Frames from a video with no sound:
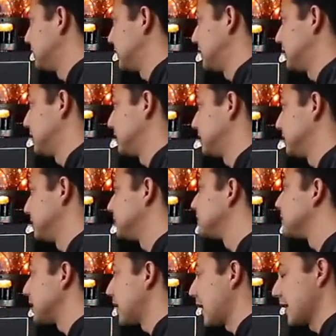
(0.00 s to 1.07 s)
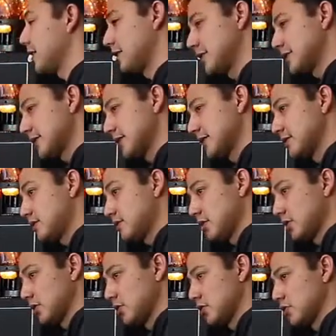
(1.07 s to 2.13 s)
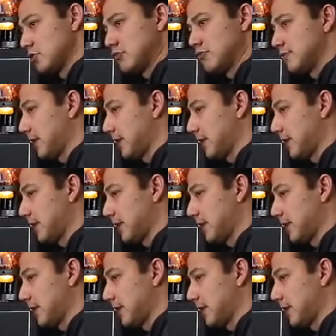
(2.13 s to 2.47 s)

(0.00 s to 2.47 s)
And I did do